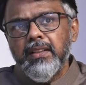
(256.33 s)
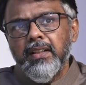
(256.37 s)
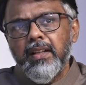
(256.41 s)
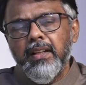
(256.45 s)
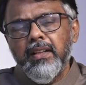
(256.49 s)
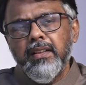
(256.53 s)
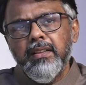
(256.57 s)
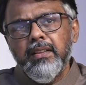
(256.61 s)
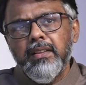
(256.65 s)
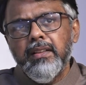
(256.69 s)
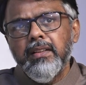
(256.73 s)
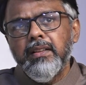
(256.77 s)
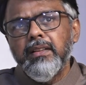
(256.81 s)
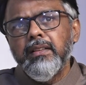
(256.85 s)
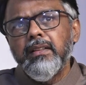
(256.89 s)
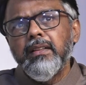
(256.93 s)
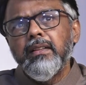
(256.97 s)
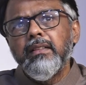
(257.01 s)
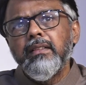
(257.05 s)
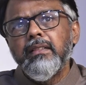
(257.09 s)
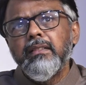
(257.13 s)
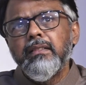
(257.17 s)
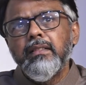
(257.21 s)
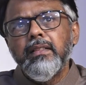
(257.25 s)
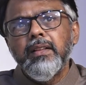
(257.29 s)
and
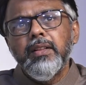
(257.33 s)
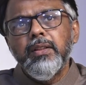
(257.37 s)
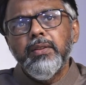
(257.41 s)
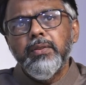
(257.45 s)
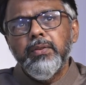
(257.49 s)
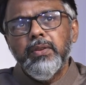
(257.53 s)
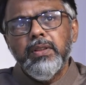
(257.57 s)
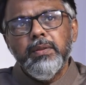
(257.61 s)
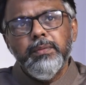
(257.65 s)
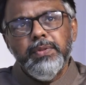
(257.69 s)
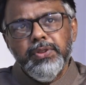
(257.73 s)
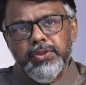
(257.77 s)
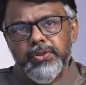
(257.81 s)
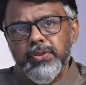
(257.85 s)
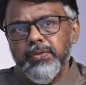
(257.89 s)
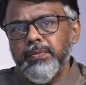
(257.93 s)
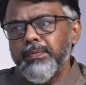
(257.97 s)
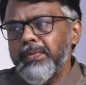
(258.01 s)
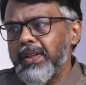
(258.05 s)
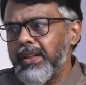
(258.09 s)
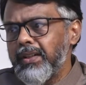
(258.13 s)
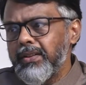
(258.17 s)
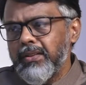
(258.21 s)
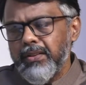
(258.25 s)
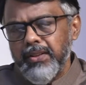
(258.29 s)
to the best of
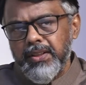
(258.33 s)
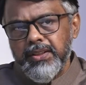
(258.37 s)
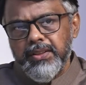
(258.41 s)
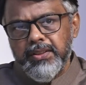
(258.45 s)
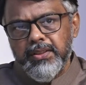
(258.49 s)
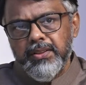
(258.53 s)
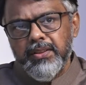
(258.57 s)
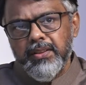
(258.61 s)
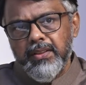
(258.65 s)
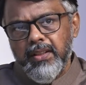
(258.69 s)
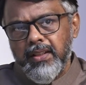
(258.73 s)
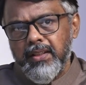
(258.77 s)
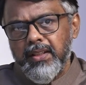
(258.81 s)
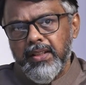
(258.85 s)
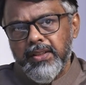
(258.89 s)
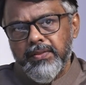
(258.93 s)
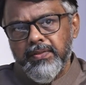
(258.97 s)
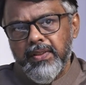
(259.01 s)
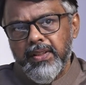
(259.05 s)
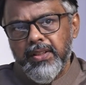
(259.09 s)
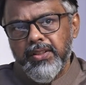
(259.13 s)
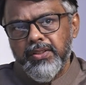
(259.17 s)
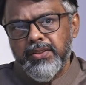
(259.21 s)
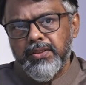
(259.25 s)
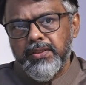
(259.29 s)
my knowledge and as
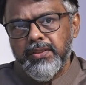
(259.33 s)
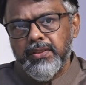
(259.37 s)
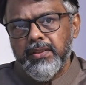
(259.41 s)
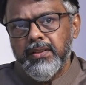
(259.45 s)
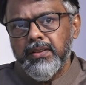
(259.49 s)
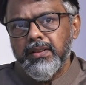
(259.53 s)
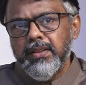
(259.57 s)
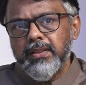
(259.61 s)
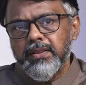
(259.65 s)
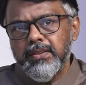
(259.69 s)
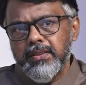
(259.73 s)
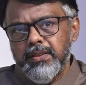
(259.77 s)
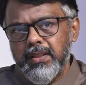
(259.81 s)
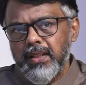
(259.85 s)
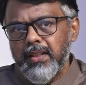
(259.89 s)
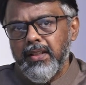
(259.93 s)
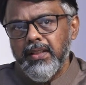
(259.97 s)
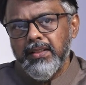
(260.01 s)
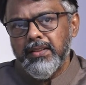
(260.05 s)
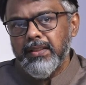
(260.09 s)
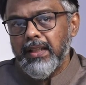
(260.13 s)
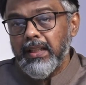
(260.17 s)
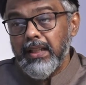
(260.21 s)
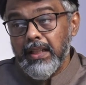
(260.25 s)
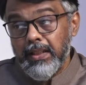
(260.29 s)
far as the
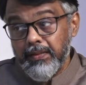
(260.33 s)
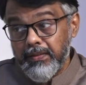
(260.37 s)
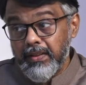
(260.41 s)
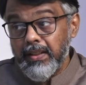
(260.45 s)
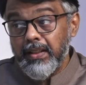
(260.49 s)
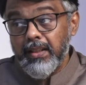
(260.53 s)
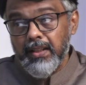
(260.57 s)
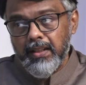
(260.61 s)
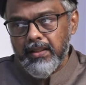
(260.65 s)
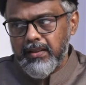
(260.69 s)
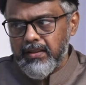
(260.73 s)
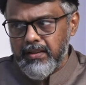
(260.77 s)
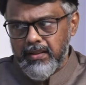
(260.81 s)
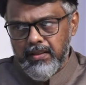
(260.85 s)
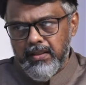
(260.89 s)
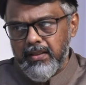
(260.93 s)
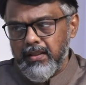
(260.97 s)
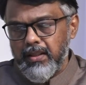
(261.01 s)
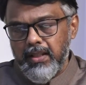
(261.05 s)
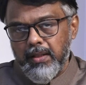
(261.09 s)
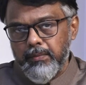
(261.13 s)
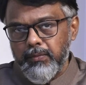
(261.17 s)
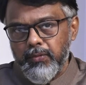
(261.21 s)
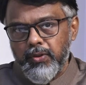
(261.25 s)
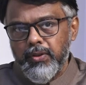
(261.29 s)
studies I have conducted,
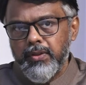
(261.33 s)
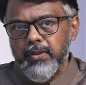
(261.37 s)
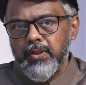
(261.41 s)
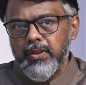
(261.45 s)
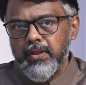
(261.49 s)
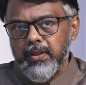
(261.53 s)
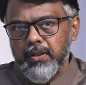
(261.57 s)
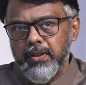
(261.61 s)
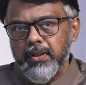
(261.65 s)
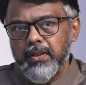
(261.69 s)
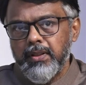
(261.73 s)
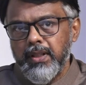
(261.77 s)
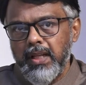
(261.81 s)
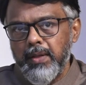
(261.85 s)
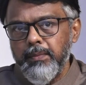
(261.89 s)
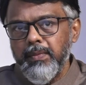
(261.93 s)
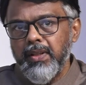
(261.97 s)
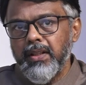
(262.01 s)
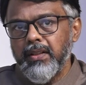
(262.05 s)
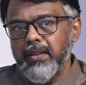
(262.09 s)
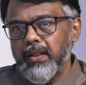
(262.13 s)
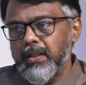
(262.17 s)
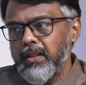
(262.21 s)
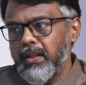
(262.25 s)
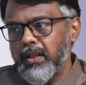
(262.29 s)
I am not
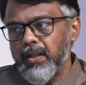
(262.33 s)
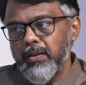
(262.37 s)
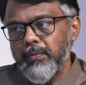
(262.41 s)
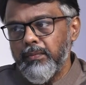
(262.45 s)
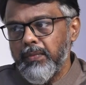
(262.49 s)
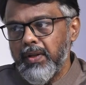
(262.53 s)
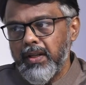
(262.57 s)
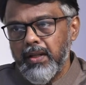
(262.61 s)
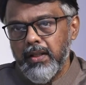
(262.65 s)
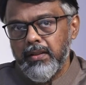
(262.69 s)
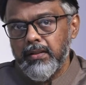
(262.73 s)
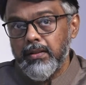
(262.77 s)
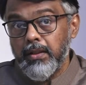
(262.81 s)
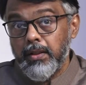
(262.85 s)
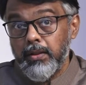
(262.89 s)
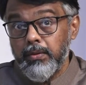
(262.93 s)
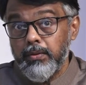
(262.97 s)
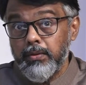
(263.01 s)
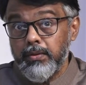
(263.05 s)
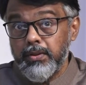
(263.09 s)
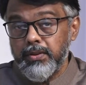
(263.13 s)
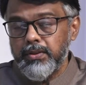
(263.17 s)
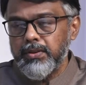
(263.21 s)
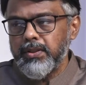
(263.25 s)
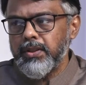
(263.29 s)
claiming that I have made a
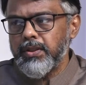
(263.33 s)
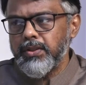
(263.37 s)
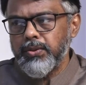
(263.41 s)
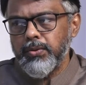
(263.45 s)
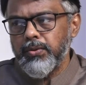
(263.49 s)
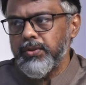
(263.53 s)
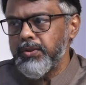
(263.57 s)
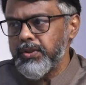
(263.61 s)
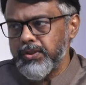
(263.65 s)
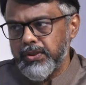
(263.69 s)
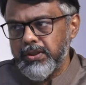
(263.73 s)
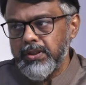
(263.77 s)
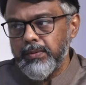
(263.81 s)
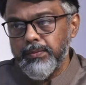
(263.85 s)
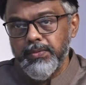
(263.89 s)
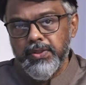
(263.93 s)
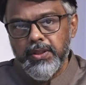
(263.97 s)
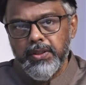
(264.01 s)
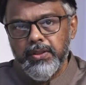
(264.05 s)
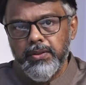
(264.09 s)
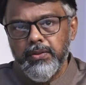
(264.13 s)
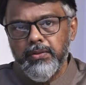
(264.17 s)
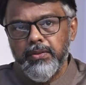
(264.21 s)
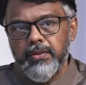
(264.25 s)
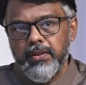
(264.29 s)
thorough research on this
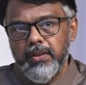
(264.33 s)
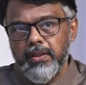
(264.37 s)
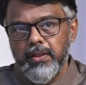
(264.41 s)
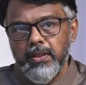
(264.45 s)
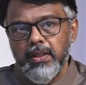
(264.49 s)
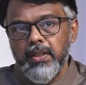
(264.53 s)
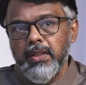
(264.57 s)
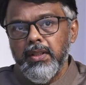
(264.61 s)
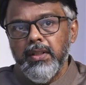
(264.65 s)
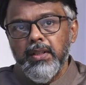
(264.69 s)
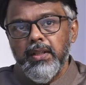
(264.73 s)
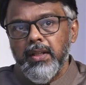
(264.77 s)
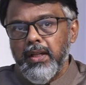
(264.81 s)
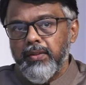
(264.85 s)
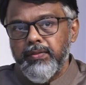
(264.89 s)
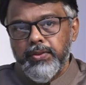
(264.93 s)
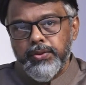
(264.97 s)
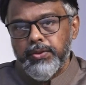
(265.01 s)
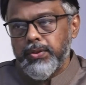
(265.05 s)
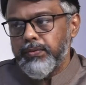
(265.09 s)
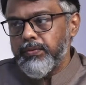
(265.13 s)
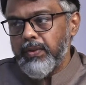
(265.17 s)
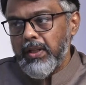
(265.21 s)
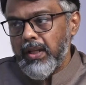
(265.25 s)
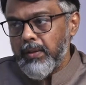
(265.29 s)
subject, or
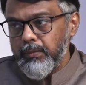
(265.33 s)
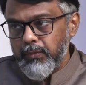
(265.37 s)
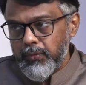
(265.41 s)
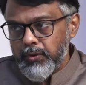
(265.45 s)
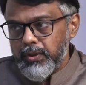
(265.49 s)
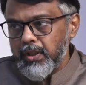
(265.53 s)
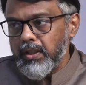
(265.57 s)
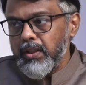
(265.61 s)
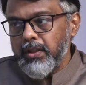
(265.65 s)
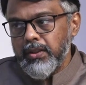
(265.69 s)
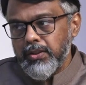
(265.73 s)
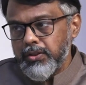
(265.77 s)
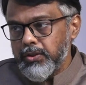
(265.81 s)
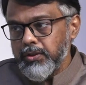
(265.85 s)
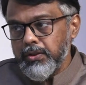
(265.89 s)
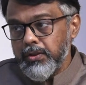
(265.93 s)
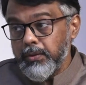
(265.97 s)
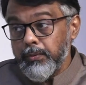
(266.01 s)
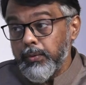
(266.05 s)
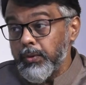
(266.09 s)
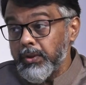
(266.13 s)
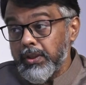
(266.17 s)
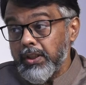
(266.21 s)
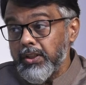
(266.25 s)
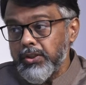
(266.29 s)
first of all I am not a
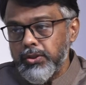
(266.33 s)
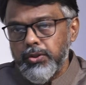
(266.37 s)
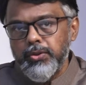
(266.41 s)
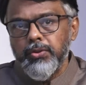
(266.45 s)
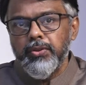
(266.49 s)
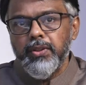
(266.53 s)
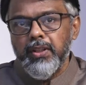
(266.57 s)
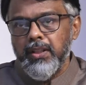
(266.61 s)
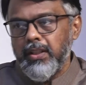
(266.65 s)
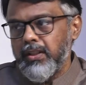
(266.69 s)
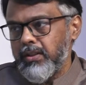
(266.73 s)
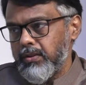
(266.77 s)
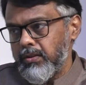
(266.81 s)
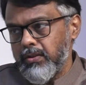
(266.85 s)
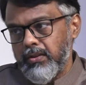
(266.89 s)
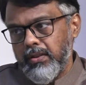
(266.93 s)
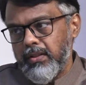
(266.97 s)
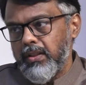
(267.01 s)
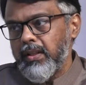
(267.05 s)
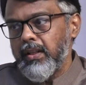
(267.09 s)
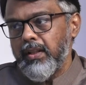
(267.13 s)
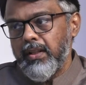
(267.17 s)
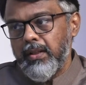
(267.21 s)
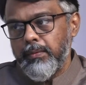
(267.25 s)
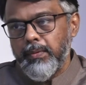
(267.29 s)
historian at
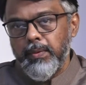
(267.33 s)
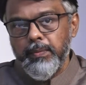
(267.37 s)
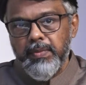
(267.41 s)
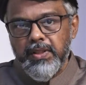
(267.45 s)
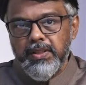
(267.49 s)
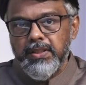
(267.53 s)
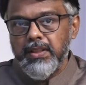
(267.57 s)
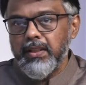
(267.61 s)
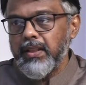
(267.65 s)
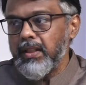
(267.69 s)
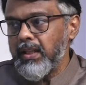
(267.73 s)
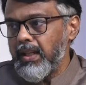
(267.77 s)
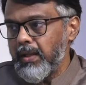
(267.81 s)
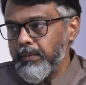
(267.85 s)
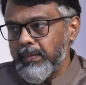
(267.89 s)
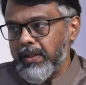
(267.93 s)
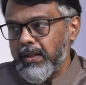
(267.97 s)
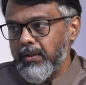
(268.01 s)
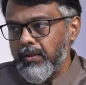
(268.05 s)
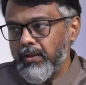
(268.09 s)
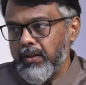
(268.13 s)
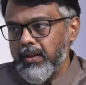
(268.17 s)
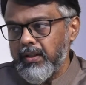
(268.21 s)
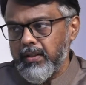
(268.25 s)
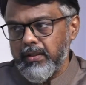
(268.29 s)
all. Basically I am a
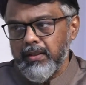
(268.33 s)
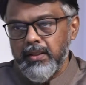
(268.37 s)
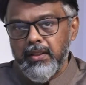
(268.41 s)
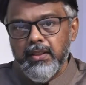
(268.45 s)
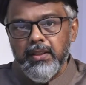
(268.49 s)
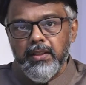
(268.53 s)
lawyer.